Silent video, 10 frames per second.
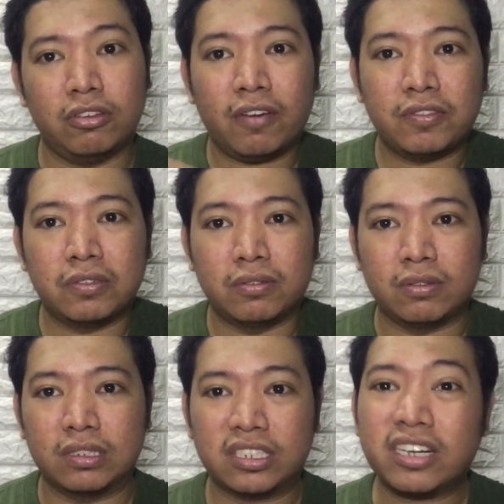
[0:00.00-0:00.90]
you have to
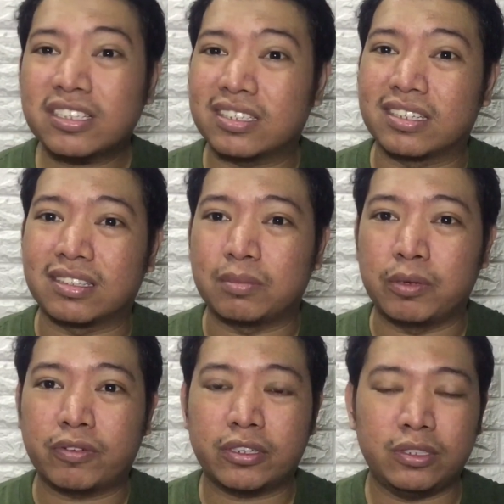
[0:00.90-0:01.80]
charge it
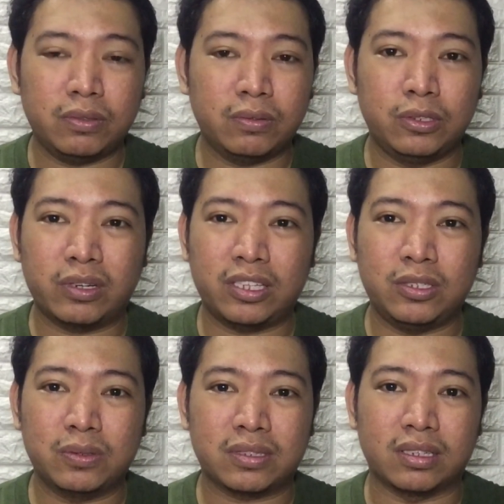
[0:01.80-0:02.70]
before you can
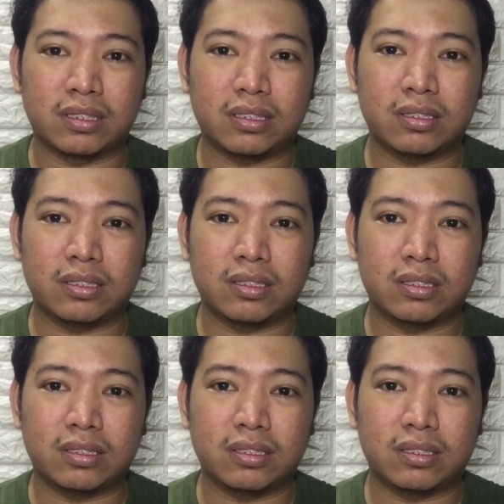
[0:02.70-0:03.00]
use it.